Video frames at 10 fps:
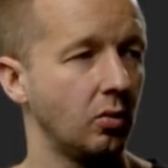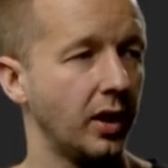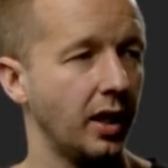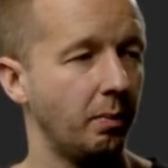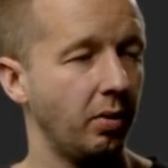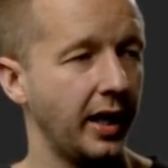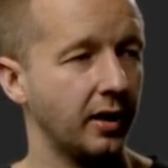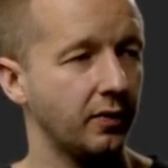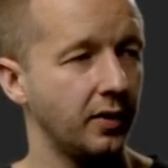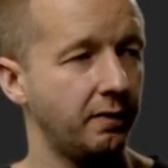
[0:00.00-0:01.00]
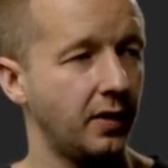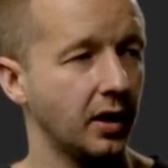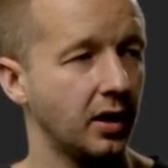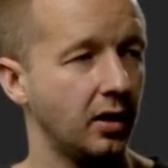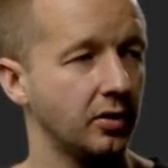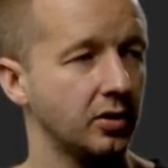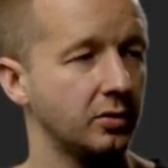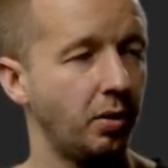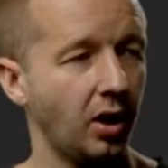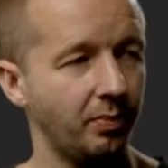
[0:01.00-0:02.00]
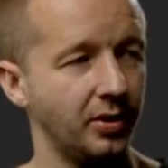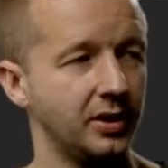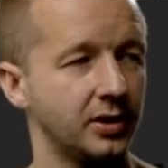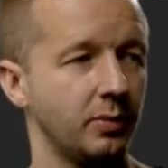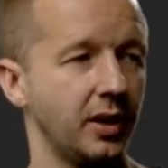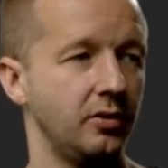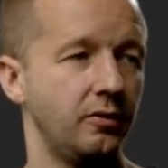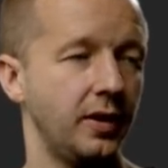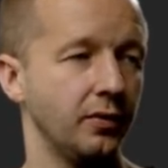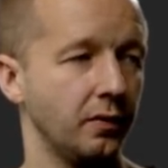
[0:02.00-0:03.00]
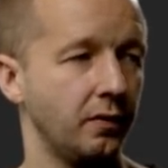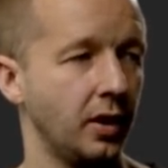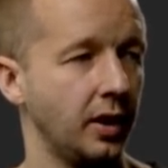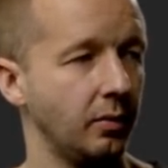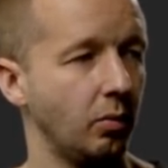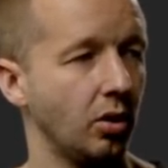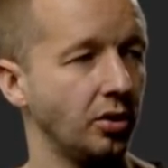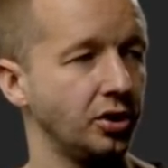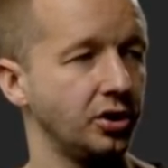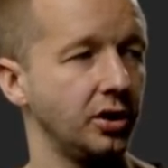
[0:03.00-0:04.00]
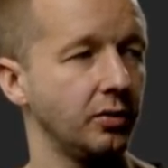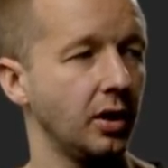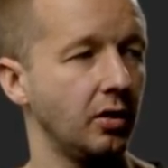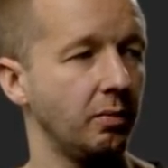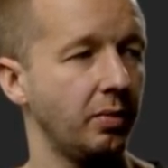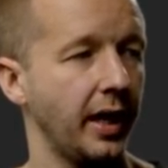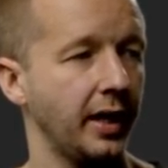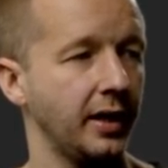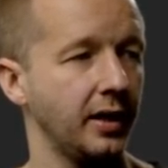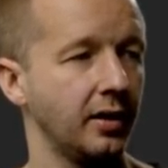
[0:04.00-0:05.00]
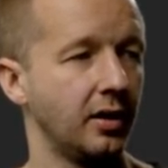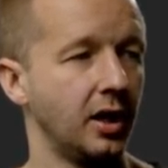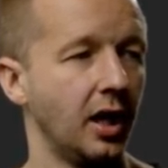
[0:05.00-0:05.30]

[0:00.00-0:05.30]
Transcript: We got black for the font colors, Poppins, my new favorite font, margin zero, and padding.